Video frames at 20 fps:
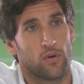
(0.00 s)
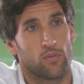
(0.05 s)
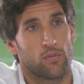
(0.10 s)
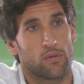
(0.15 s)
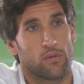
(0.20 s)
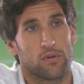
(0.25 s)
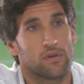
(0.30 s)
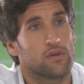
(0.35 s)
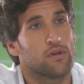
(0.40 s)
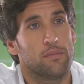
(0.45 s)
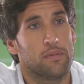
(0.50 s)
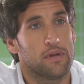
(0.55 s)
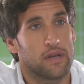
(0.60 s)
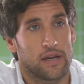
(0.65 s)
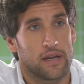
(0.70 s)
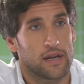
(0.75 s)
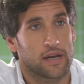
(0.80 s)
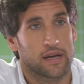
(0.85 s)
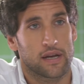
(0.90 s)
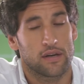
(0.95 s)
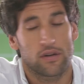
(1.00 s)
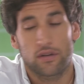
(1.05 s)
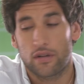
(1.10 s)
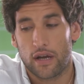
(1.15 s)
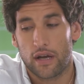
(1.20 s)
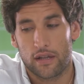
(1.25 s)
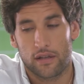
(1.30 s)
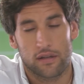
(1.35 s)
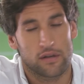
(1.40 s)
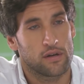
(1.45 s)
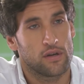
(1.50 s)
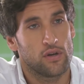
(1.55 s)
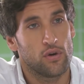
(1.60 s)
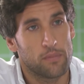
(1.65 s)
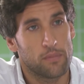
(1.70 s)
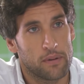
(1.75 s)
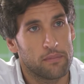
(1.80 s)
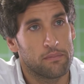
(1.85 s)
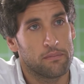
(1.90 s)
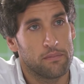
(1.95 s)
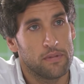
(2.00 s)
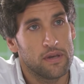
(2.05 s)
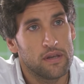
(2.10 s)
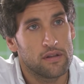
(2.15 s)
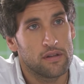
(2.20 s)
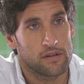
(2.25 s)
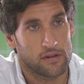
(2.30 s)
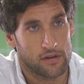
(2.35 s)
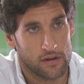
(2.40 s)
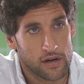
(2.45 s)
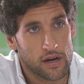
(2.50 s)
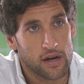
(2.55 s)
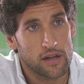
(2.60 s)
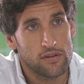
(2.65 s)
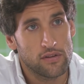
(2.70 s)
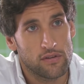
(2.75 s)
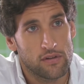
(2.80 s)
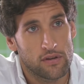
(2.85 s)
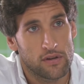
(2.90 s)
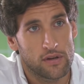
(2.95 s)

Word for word: What, what do you mean? I cannot cut human being haircut?